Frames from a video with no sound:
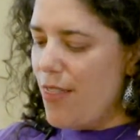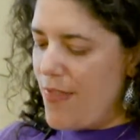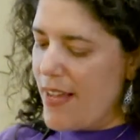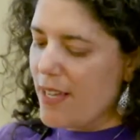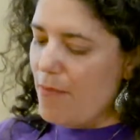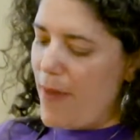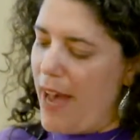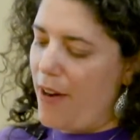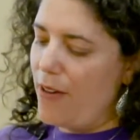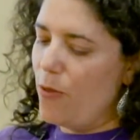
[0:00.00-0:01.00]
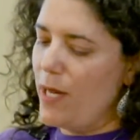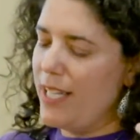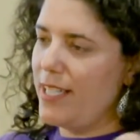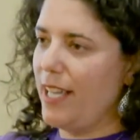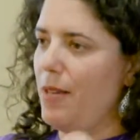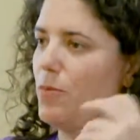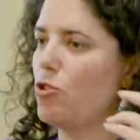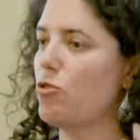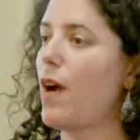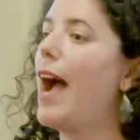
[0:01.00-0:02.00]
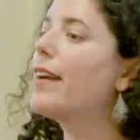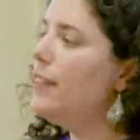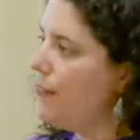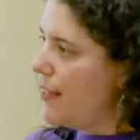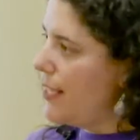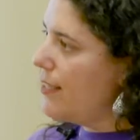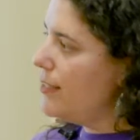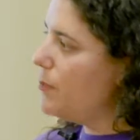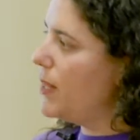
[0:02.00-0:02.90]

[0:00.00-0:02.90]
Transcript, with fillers: think about we need to keep track of things,